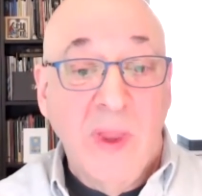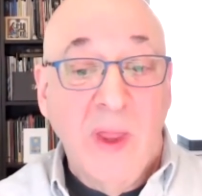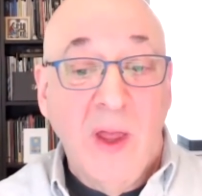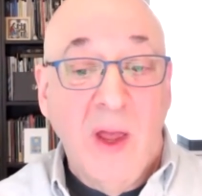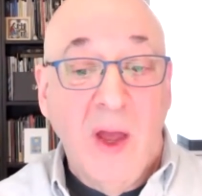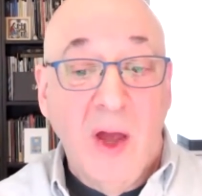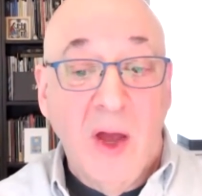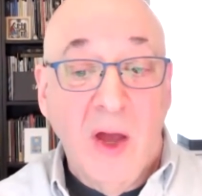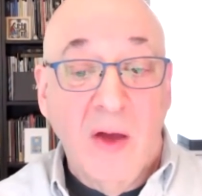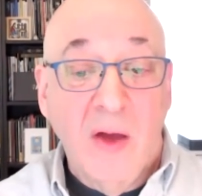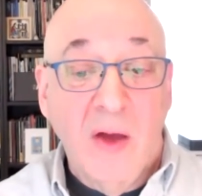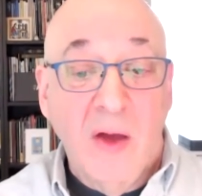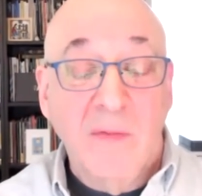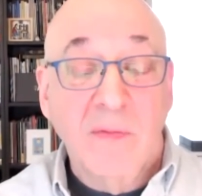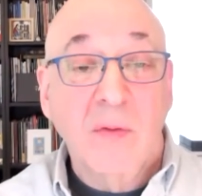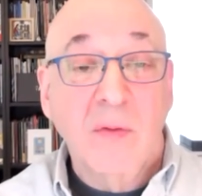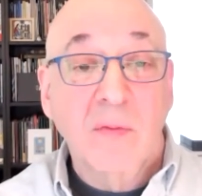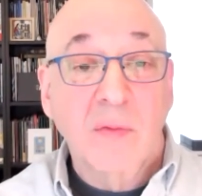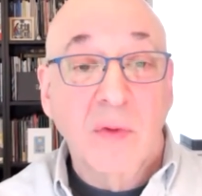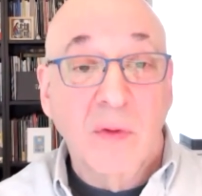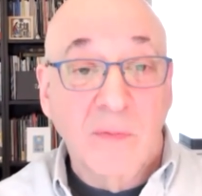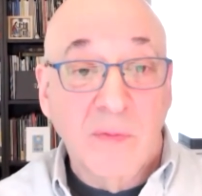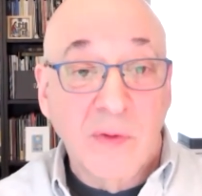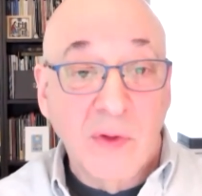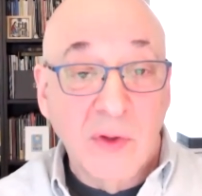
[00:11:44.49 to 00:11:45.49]
of
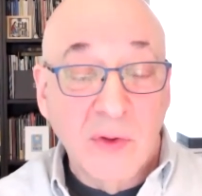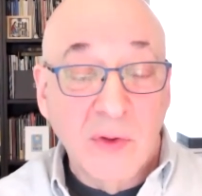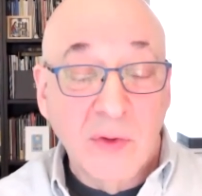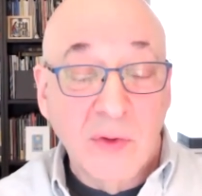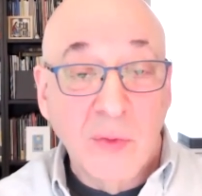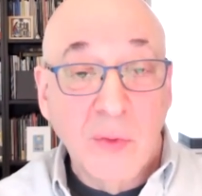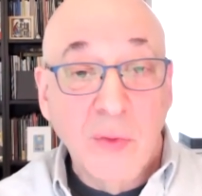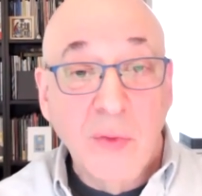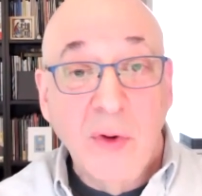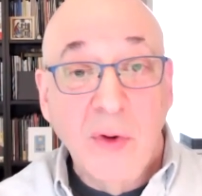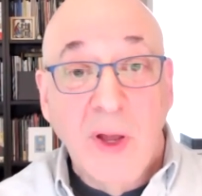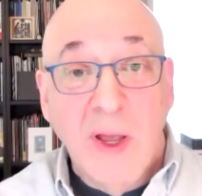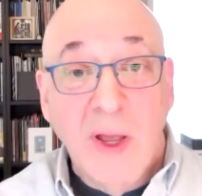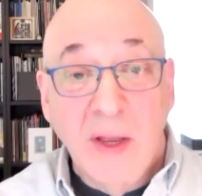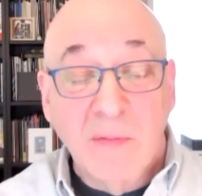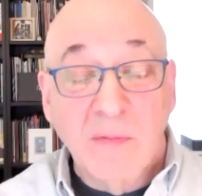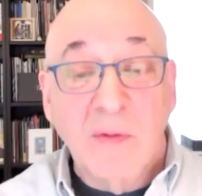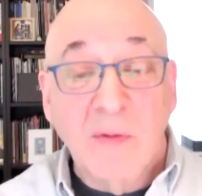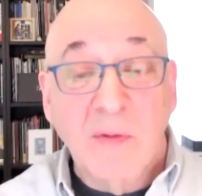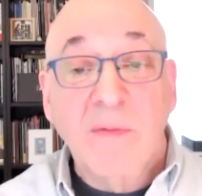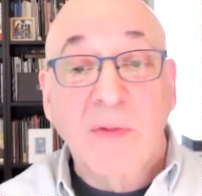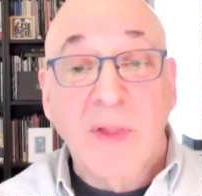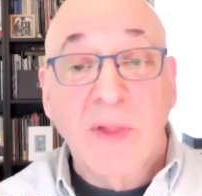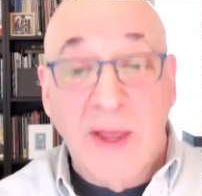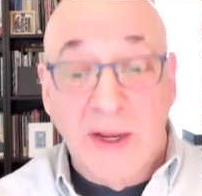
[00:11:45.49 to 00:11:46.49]
review and
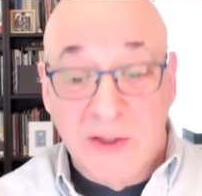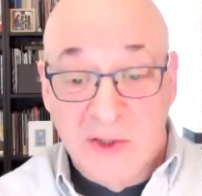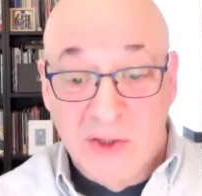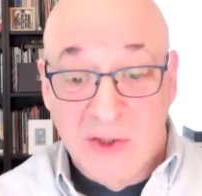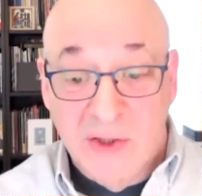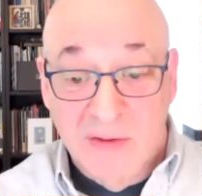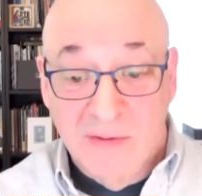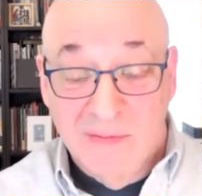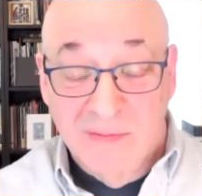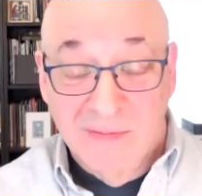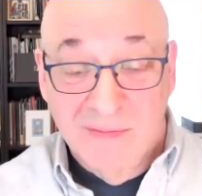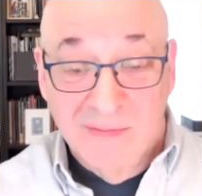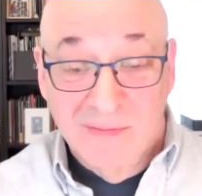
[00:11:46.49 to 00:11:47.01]
reflection.